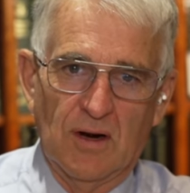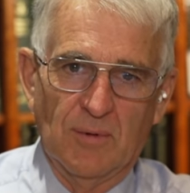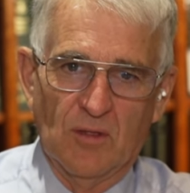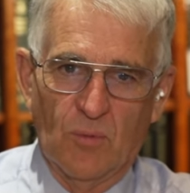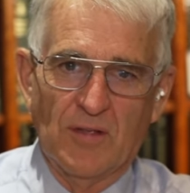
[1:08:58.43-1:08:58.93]
I
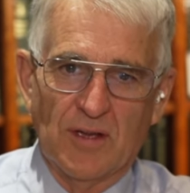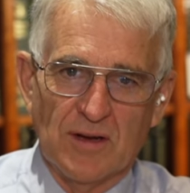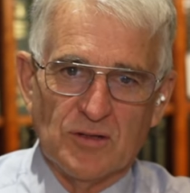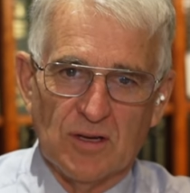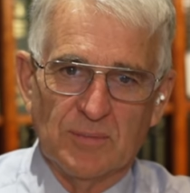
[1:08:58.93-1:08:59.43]
mean, the one thing
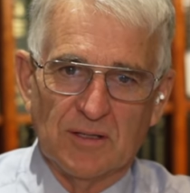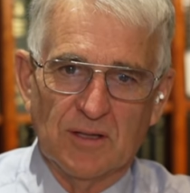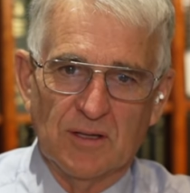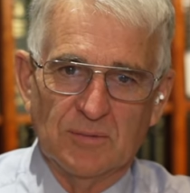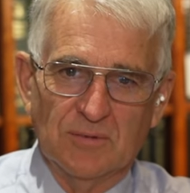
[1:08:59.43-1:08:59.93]
I'd say
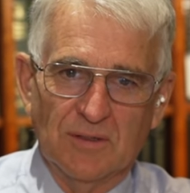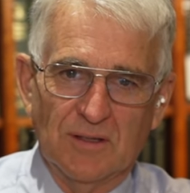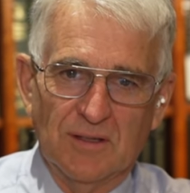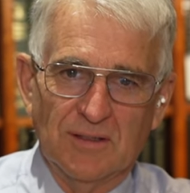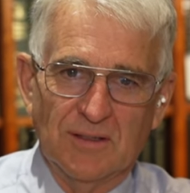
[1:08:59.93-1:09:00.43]
about global
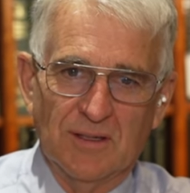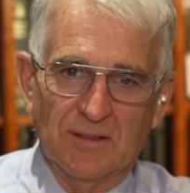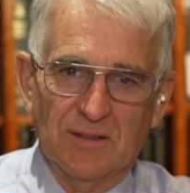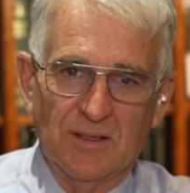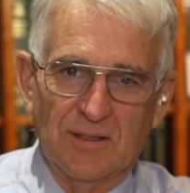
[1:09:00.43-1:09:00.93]

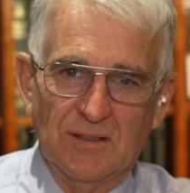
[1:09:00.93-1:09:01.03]
uh,